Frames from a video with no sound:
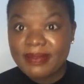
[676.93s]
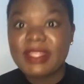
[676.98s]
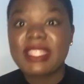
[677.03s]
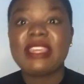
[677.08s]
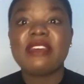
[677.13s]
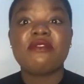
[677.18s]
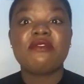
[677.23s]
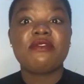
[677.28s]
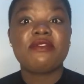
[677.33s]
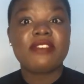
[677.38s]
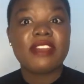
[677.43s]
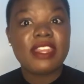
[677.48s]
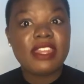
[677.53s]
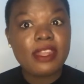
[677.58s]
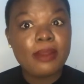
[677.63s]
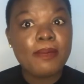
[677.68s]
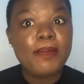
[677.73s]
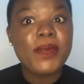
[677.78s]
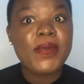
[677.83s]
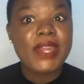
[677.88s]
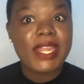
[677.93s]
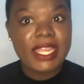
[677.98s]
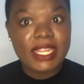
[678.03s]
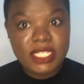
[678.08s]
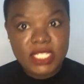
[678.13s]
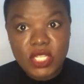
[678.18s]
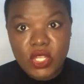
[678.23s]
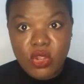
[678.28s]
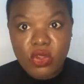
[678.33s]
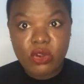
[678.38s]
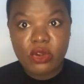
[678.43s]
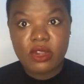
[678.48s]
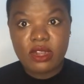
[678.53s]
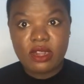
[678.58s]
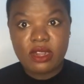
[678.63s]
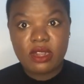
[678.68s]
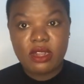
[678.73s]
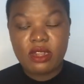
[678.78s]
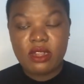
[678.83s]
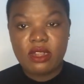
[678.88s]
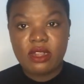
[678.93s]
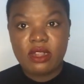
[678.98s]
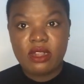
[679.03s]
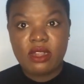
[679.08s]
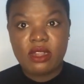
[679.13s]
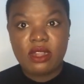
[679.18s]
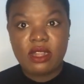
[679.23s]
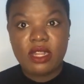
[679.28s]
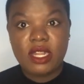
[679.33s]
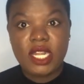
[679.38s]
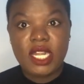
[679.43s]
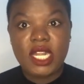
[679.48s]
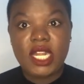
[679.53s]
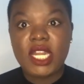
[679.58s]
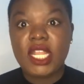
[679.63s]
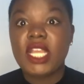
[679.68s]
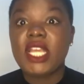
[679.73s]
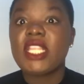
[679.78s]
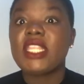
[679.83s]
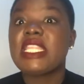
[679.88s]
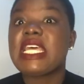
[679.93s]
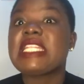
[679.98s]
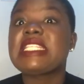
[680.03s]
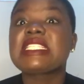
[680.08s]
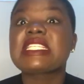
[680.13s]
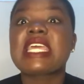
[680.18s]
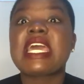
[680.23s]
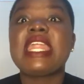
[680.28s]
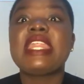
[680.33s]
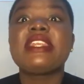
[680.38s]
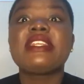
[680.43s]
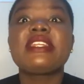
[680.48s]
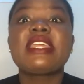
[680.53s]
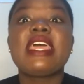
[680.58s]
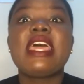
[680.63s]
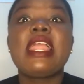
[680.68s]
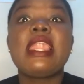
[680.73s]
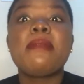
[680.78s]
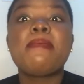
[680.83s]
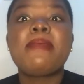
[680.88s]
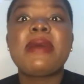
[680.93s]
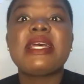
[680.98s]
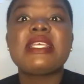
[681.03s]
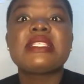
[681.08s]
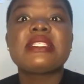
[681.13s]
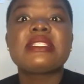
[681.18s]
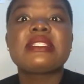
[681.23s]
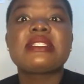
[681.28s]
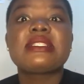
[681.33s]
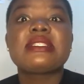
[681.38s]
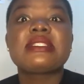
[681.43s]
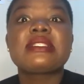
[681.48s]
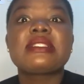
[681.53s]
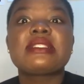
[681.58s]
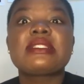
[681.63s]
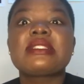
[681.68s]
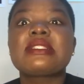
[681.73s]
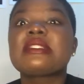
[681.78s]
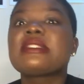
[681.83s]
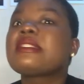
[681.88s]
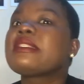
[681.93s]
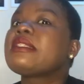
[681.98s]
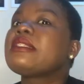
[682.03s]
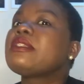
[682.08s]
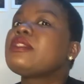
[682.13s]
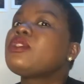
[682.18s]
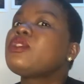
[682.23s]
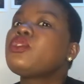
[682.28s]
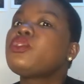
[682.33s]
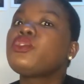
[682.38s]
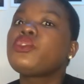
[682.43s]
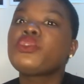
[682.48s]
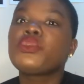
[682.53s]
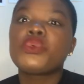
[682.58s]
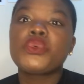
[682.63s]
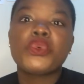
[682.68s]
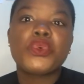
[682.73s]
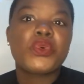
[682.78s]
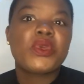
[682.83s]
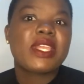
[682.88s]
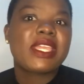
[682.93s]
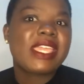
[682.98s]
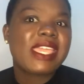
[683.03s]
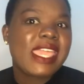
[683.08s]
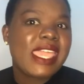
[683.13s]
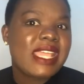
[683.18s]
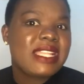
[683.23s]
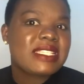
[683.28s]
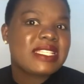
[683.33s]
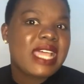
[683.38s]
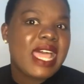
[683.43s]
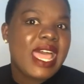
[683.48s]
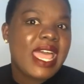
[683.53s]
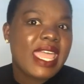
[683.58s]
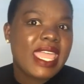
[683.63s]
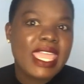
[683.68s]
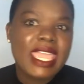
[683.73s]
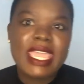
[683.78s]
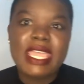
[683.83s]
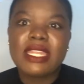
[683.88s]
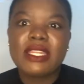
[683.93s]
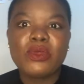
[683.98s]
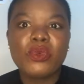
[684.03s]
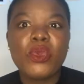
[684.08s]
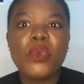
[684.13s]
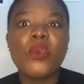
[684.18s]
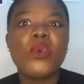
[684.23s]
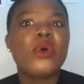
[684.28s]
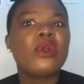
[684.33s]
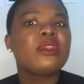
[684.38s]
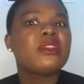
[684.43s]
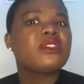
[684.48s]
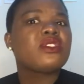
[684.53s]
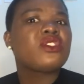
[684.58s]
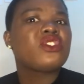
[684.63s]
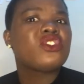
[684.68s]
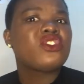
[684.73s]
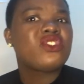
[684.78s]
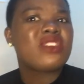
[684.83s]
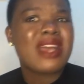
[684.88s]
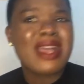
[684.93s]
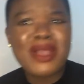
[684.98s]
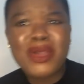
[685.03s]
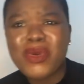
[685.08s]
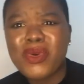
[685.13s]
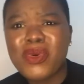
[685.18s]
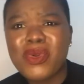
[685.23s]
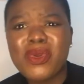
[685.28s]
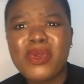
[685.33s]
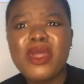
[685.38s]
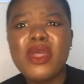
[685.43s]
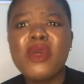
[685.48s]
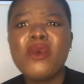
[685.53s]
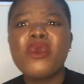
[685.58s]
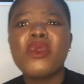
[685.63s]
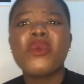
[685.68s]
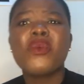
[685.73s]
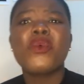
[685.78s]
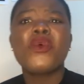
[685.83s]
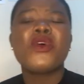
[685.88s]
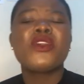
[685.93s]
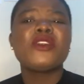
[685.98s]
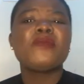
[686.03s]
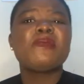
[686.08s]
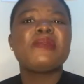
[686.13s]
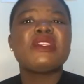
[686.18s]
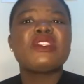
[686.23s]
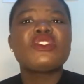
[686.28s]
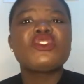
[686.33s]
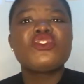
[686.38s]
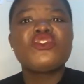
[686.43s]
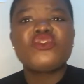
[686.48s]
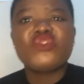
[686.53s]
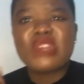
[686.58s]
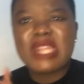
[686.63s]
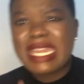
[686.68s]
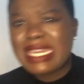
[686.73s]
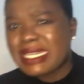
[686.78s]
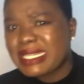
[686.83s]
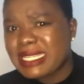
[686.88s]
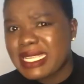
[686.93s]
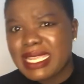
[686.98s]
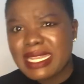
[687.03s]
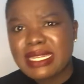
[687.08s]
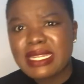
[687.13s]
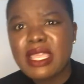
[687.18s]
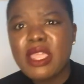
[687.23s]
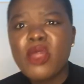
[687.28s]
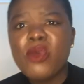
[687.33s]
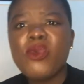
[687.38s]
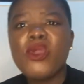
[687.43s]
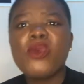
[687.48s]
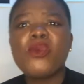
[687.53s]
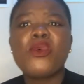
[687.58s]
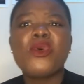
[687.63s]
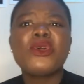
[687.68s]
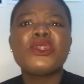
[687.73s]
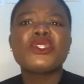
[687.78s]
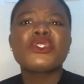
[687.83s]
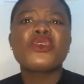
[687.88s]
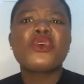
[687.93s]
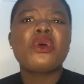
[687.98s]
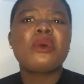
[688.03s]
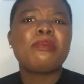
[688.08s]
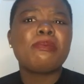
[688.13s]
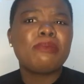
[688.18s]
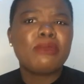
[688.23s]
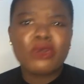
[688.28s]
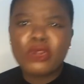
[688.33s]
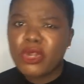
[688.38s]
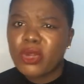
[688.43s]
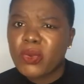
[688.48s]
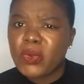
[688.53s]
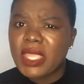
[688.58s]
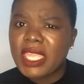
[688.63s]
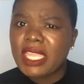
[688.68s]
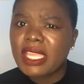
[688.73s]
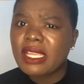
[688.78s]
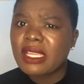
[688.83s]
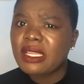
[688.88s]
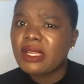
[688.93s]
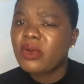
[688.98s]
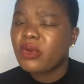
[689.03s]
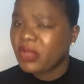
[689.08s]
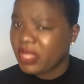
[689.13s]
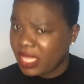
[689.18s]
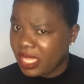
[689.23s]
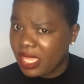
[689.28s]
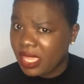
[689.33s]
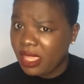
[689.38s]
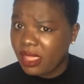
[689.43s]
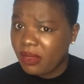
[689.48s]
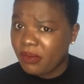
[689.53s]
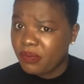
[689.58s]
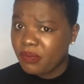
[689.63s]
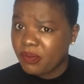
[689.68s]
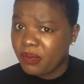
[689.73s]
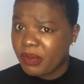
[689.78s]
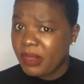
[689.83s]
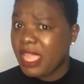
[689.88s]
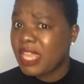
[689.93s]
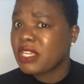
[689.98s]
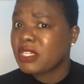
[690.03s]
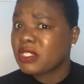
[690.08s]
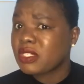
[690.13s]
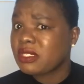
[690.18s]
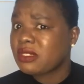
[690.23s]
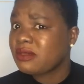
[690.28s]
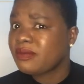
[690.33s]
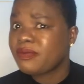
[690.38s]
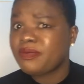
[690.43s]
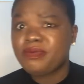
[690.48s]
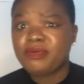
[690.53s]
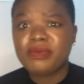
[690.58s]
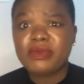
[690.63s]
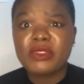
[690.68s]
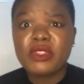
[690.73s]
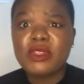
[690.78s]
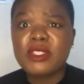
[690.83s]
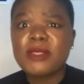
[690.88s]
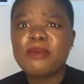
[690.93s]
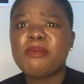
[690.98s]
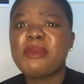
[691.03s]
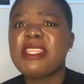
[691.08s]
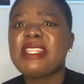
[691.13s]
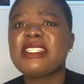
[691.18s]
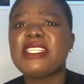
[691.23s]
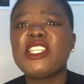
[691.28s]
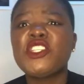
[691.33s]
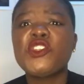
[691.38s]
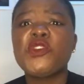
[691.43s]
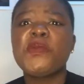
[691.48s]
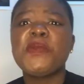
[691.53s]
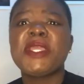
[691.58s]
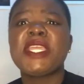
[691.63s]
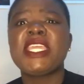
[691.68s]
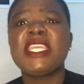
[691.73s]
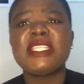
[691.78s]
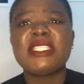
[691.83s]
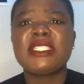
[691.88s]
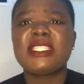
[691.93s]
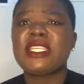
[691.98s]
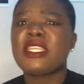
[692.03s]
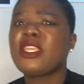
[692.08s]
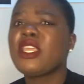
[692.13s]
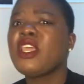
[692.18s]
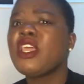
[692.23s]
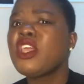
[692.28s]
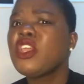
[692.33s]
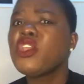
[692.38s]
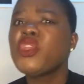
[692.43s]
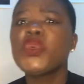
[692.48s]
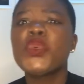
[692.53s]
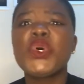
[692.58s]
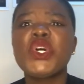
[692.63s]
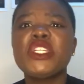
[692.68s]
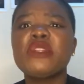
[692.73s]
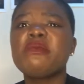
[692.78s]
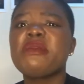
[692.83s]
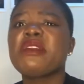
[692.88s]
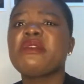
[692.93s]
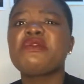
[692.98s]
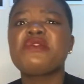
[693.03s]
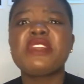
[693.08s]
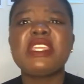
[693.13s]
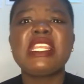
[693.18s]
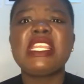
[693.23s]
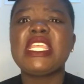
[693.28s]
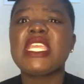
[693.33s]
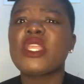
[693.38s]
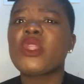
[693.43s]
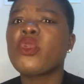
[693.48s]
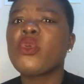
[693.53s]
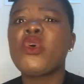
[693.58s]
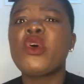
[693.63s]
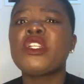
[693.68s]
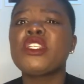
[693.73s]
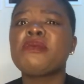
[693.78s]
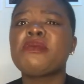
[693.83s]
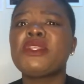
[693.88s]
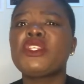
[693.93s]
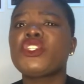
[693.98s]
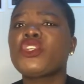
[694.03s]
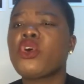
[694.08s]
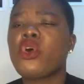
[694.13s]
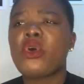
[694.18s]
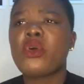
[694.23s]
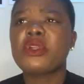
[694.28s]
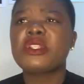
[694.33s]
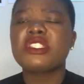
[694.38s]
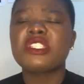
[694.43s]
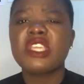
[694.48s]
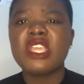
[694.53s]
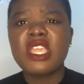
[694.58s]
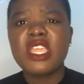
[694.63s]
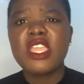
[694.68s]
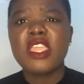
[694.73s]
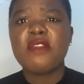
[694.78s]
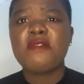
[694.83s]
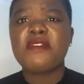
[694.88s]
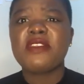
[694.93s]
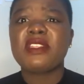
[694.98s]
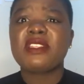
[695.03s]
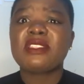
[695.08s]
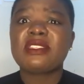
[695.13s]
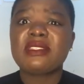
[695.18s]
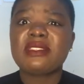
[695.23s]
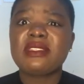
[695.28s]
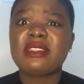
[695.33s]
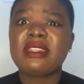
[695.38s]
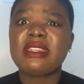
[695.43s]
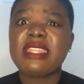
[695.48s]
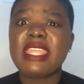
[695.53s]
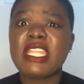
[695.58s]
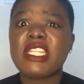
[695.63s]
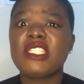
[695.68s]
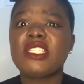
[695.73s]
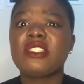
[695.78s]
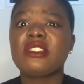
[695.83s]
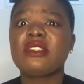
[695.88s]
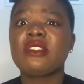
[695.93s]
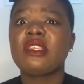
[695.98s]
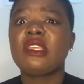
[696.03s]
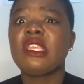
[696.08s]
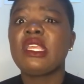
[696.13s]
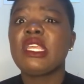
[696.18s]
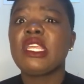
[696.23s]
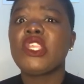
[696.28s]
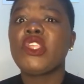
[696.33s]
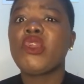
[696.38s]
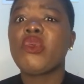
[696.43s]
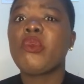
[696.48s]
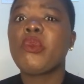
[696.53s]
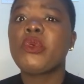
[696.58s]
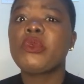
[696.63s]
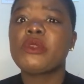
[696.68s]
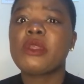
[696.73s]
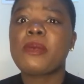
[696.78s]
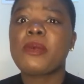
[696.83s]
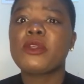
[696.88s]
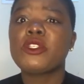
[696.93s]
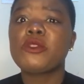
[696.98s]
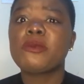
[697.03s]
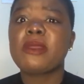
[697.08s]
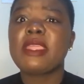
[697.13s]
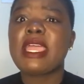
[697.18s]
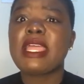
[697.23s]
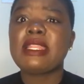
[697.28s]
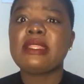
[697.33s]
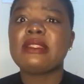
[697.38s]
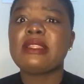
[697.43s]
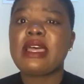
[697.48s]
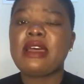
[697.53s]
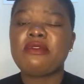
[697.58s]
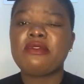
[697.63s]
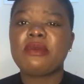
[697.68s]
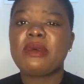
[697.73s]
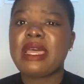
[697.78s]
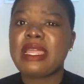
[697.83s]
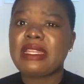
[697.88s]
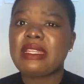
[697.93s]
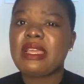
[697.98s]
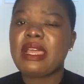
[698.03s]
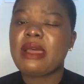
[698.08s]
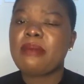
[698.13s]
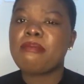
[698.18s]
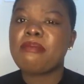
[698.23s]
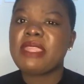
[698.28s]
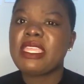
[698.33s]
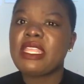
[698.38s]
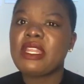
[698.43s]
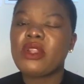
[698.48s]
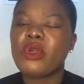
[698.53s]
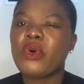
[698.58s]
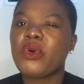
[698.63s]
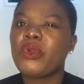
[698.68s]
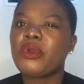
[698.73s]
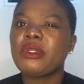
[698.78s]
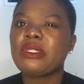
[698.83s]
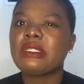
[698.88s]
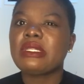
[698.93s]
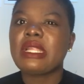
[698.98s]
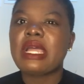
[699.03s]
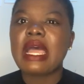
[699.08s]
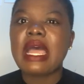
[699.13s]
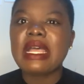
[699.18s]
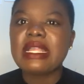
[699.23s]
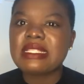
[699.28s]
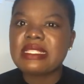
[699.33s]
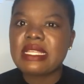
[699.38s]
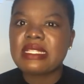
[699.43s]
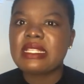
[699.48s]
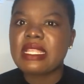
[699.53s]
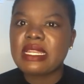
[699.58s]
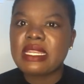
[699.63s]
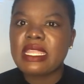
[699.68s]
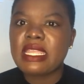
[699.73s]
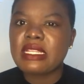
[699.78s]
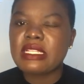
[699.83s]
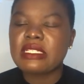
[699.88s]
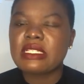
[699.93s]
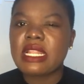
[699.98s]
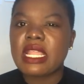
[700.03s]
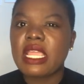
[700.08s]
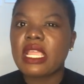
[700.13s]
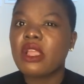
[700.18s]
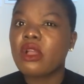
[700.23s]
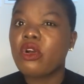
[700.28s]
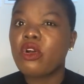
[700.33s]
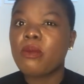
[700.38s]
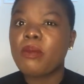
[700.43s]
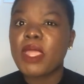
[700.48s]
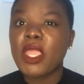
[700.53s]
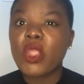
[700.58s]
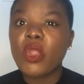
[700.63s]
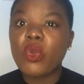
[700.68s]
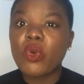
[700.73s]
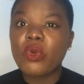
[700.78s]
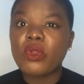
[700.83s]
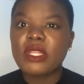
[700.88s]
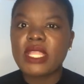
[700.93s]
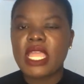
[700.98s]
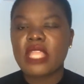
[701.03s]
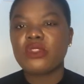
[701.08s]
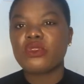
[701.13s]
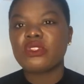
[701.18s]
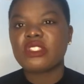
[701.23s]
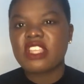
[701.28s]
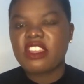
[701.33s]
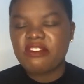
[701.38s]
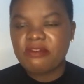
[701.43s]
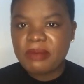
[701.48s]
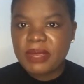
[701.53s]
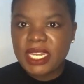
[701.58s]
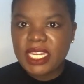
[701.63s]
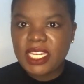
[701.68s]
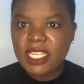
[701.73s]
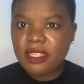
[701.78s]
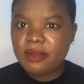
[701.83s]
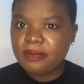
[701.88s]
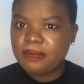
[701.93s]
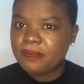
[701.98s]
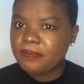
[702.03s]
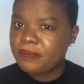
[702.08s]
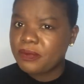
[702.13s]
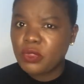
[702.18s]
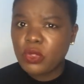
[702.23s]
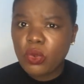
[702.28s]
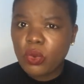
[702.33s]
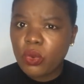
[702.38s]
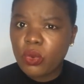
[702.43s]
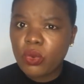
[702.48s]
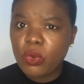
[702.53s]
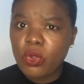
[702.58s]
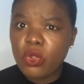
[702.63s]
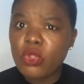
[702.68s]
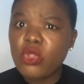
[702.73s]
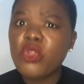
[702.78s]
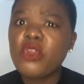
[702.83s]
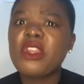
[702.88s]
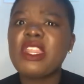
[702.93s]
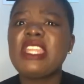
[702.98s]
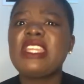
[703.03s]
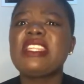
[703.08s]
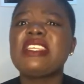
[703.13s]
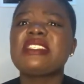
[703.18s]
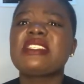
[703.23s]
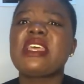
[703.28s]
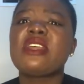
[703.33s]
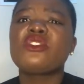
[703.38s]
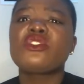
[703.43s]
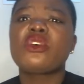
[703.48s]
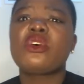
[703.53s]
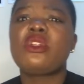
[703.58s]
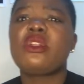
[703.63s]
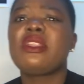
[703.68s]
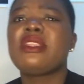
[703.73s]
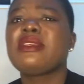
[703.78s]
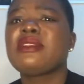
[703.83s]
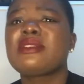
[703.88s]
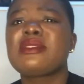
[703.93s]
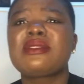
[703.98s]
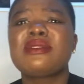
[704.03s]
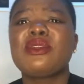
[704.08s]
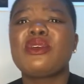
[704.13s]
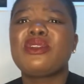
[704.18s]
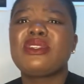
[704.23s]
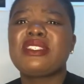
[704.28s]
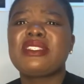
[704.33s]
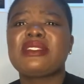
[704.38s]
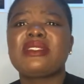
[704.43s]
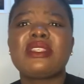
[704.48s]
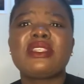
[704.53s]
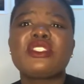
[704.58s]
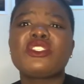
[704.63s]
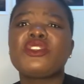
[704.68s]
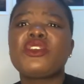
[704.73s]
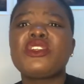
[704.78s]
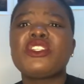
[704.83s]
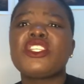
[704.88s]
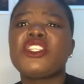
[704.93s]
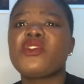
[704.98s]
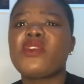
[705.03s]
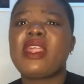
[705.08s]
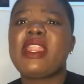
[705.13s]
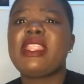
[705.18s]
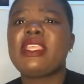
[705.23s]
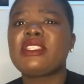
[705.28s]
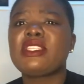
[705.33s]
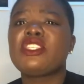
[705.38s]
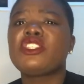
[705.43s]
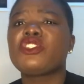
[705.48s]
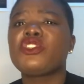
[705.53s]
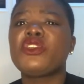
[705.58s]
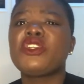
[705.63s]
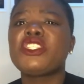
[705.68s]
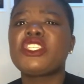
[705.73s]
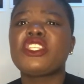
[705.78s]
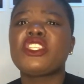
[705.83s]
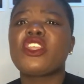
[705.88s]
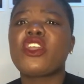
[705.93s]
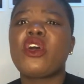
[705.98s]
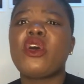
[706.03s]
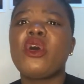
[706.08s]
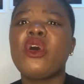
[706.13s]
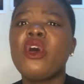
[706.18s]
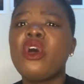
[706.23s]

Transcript: very practical, that can help us to get ahead. We won't struggle, we won't be stranded, we won't go borrowing, okay? And those bills, it will be easy. You won't be shocked if it's that you're supposed to pay a bill on a certain date. It's like, oh my god, I don't have money. No, you already settled. It's not in your list, it's not in your